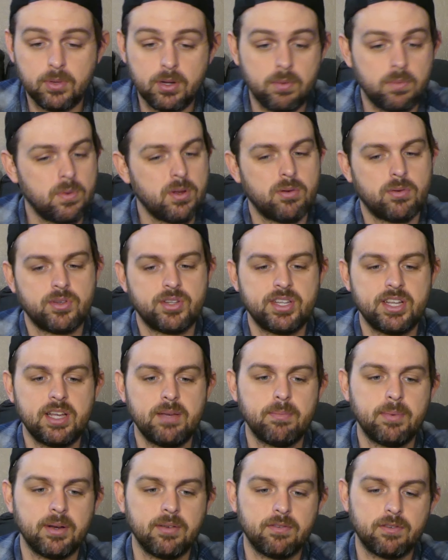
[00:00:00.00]
We will
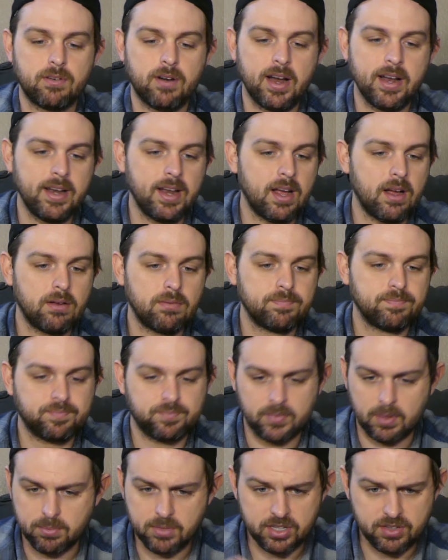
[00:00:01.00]
see, but for right now,
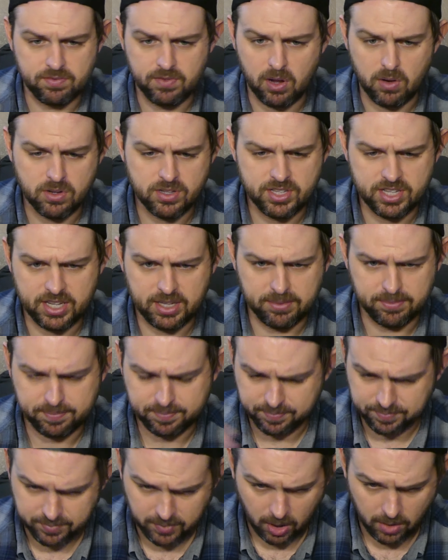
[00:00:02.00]
I'm just focusing
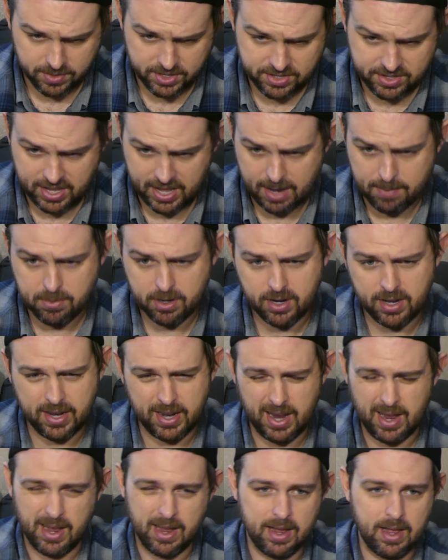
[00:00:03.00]
on this camera,
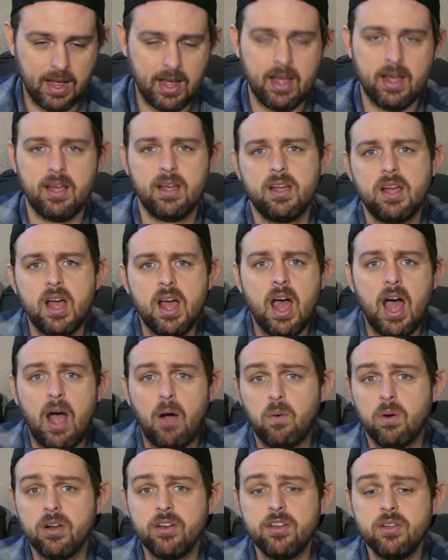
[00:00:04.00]
and I
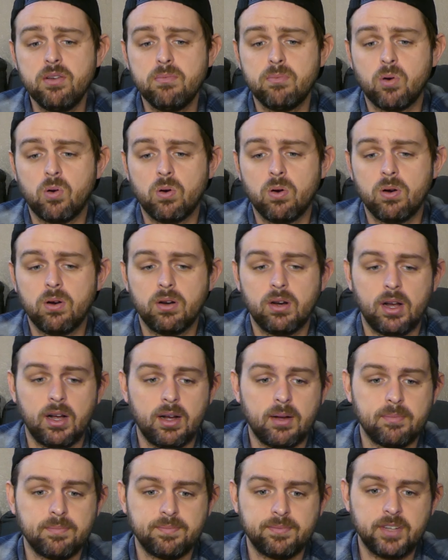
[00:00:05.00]
want to do more
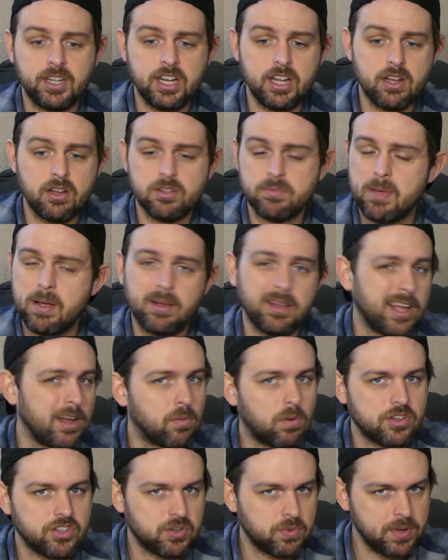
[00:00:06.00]
videos, maybe like
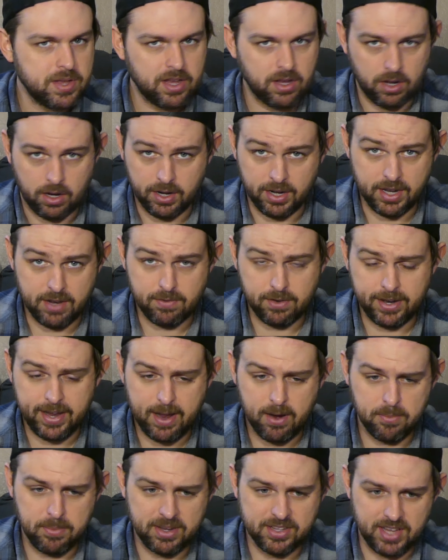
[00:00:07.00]
once a week on a different
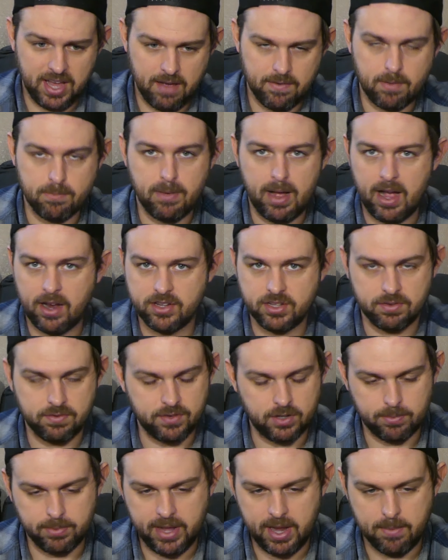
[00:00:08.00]
camera, because I have a box of
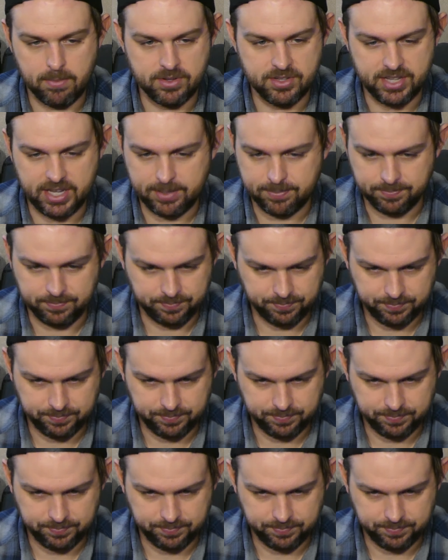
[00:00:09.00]
film cameras that